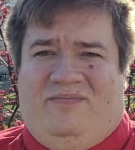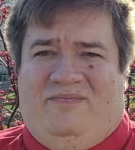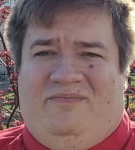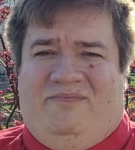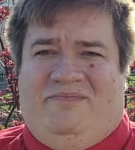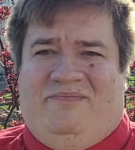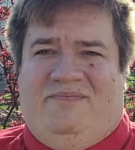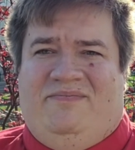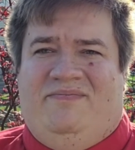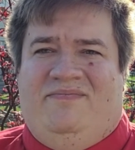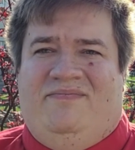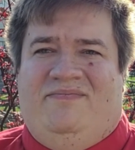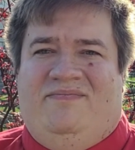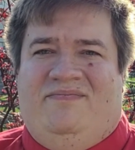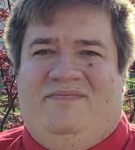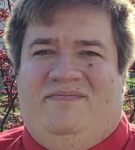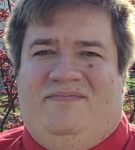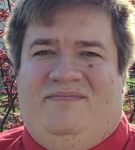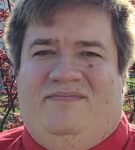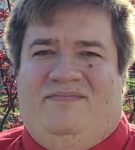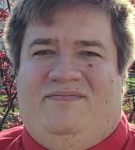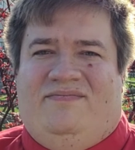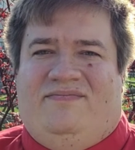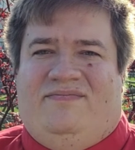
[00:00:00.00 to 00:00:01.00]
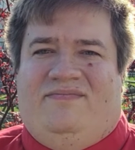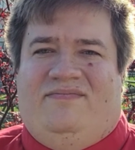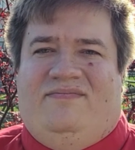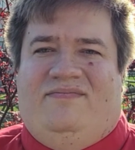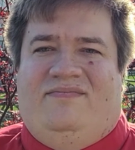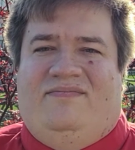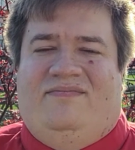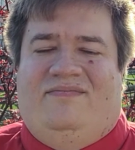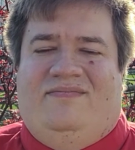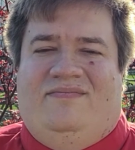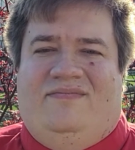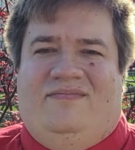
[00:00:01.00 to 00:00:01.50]

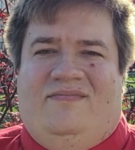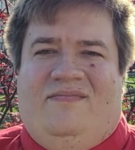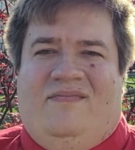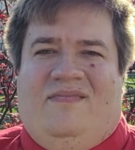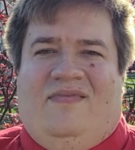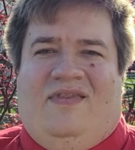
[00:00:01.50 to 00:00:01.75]
No one is speaking in this clip.